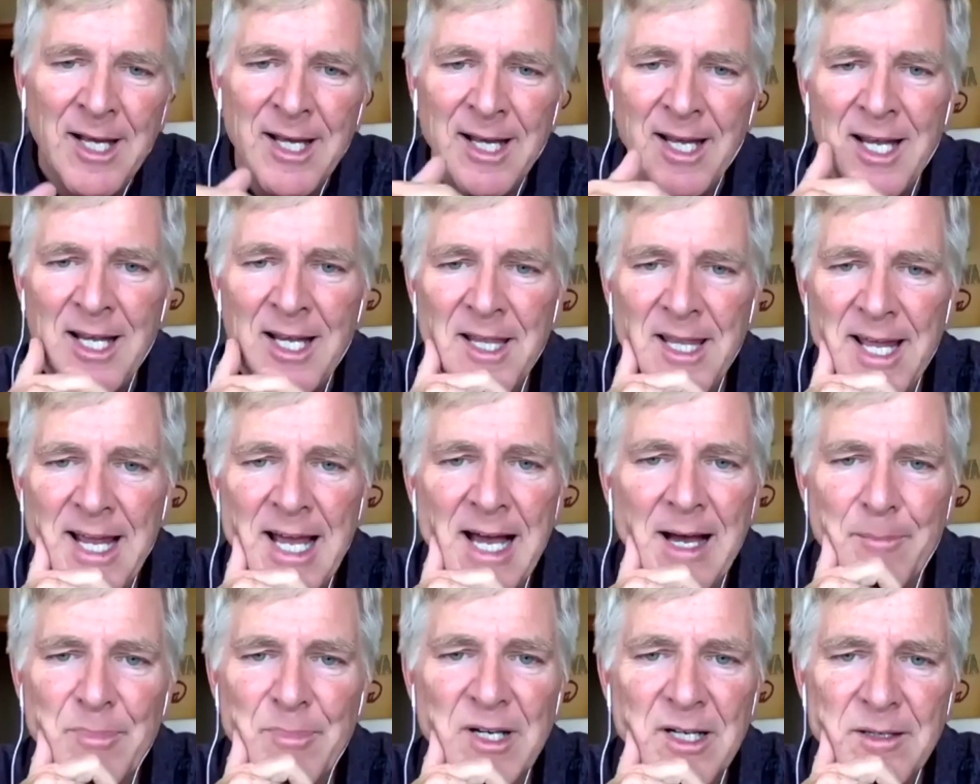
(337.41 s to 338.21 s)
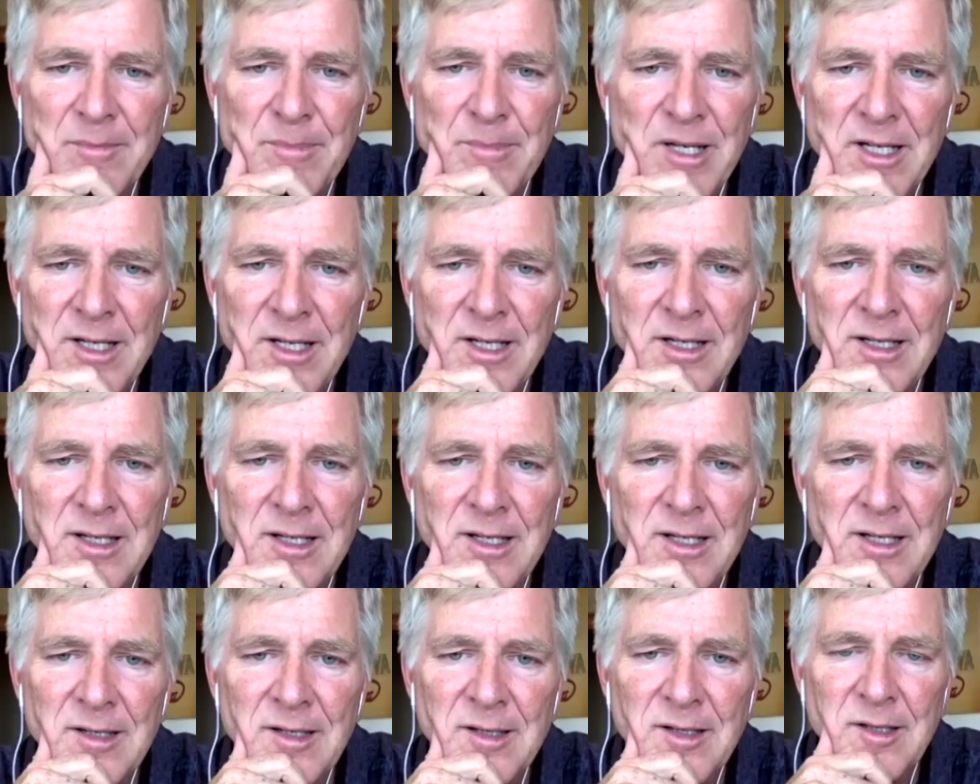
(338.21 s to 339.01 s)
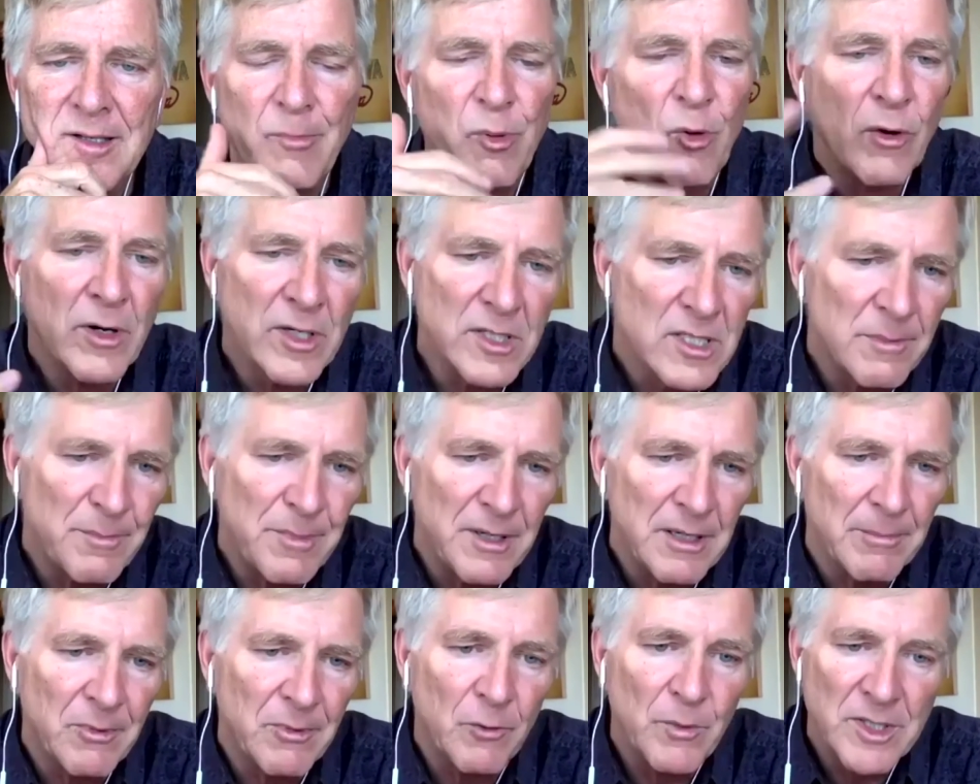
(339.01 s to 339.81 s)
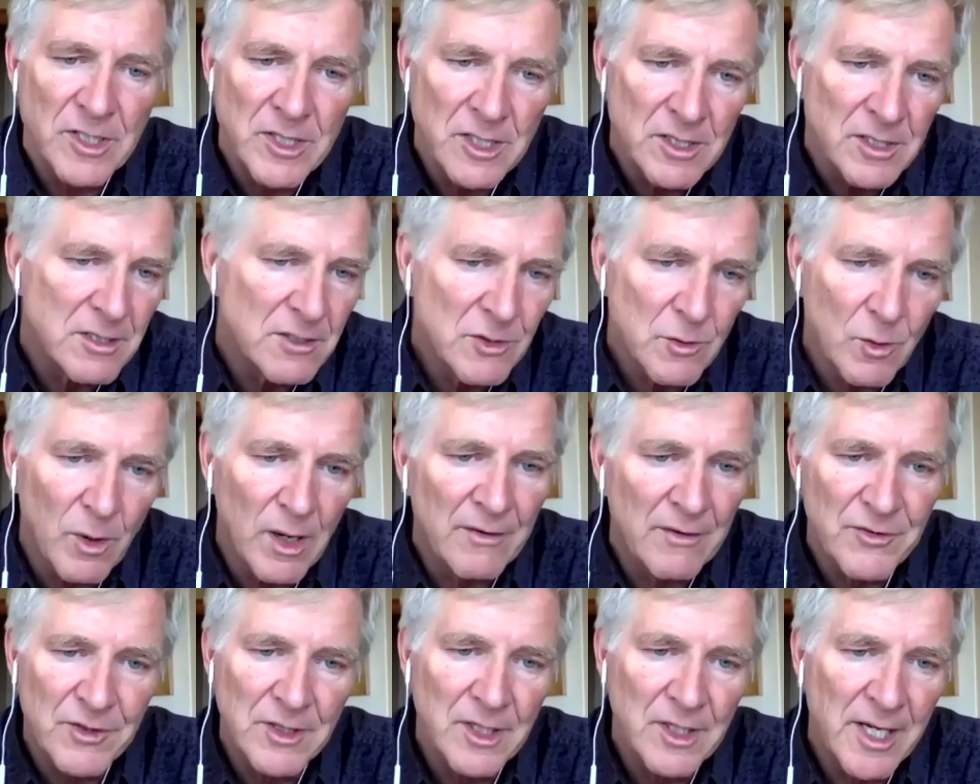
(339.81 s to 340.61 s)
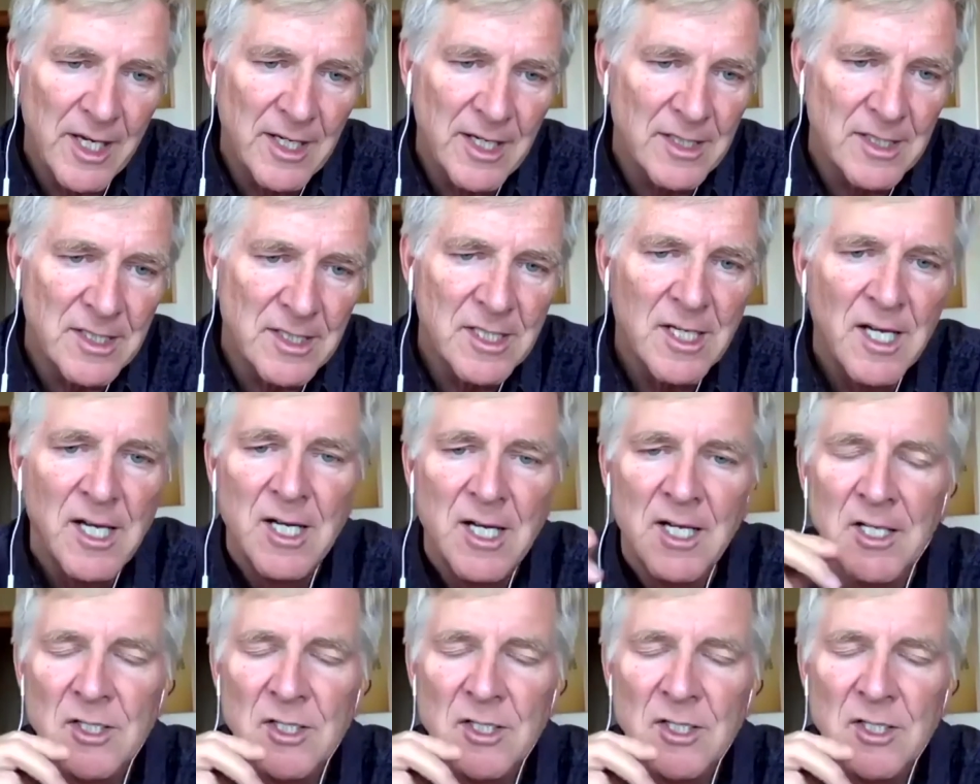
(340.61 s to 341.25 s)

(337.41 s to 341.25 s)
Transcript: and they happen to be the poorest people, which is so often the case.